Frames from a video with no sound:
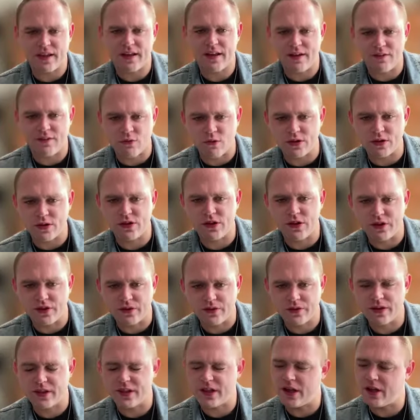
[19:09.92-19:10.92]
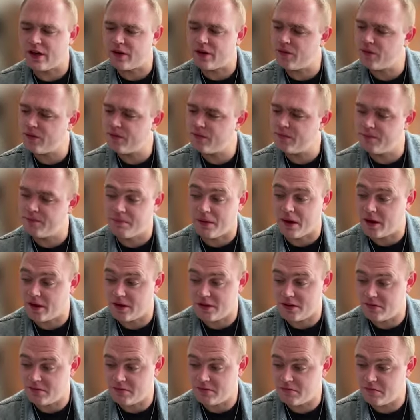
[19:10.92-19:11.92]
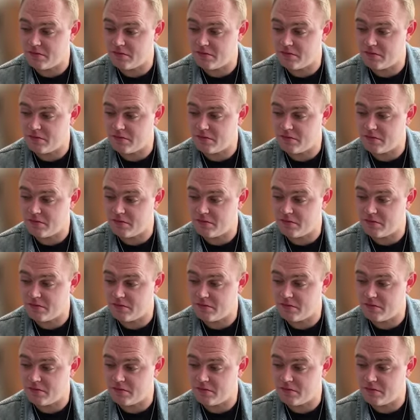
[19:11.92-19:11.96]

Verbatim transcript: that everyone knew, you know, but